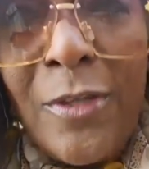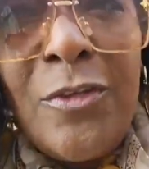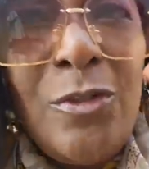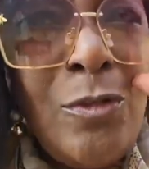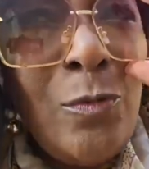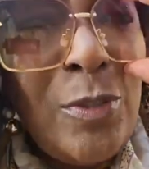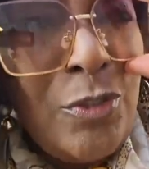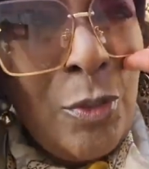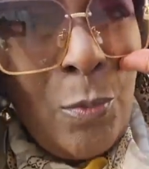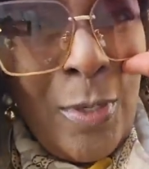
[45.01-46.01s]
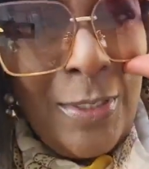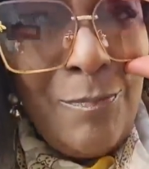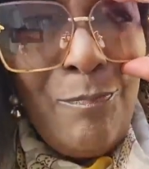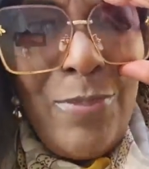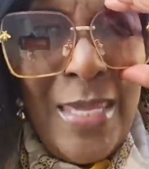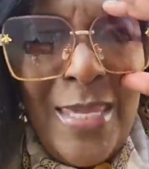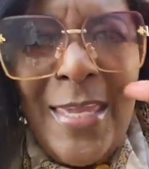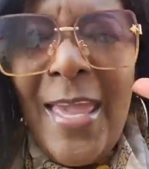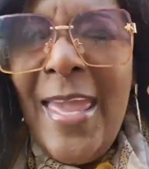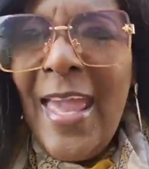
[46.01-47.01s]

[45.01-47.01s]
to do, what you want to be,